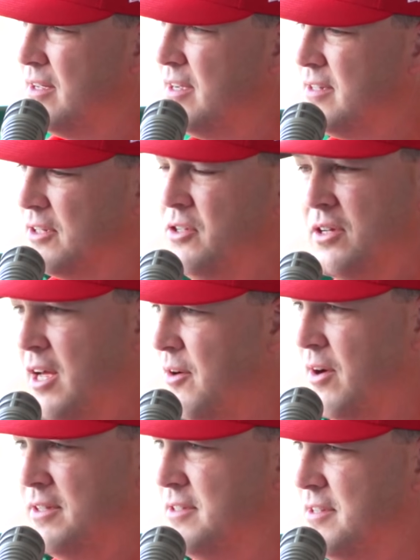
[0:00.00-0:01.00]
He's like, dude, you got to
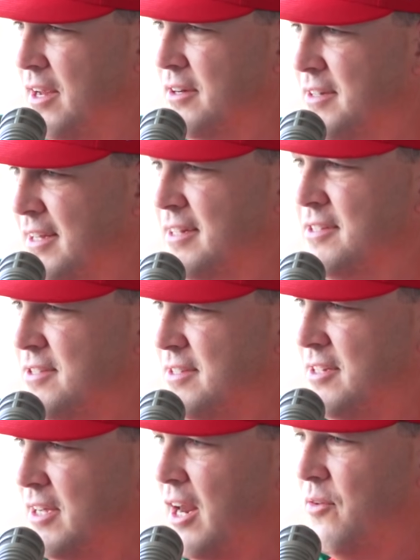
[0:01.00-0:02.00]
write this down. Like, this,
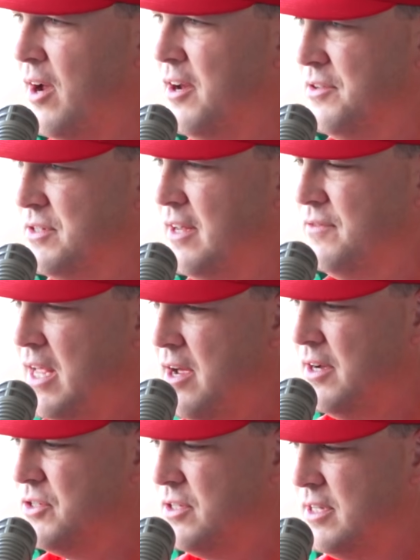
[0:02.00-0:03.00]
you got to write all this stuff
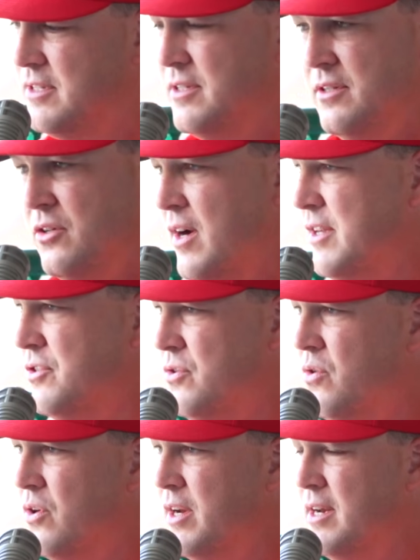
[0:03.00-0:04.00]
down because this is a great
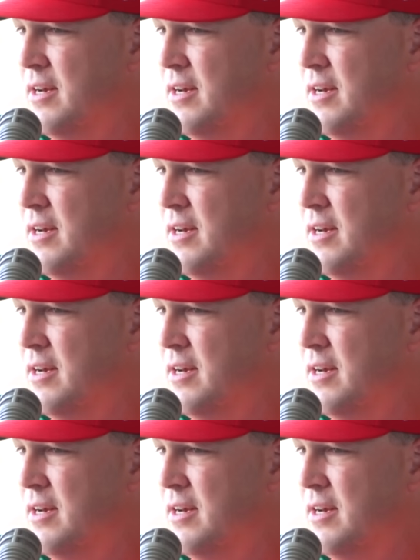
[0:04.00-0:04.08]
story.